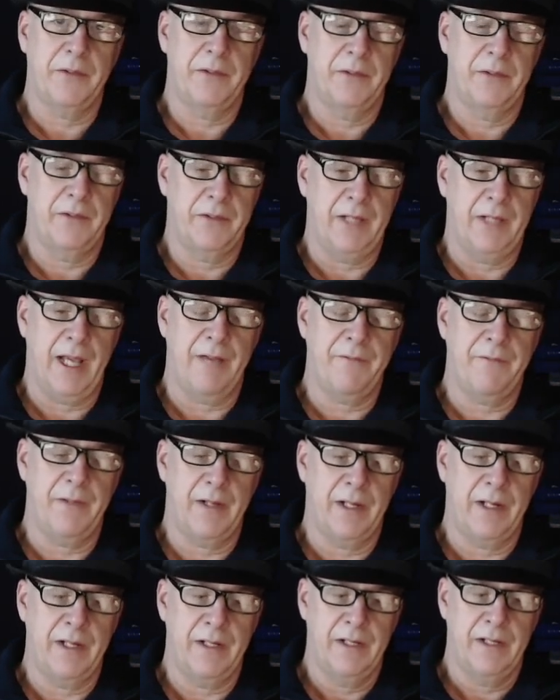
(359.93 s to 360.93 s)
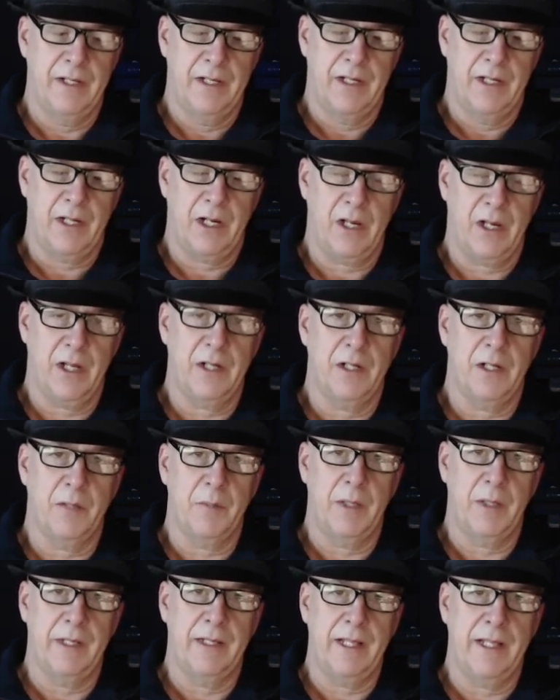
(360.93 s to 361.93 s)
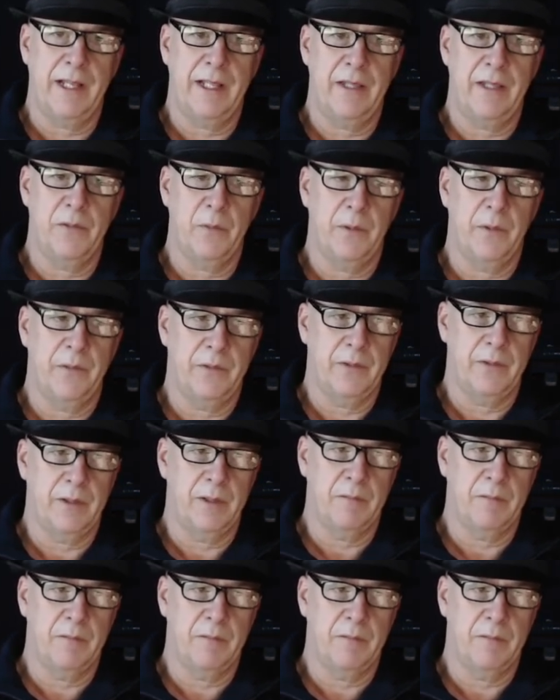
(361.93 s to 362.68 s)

staff that I cut on my lathe was uh,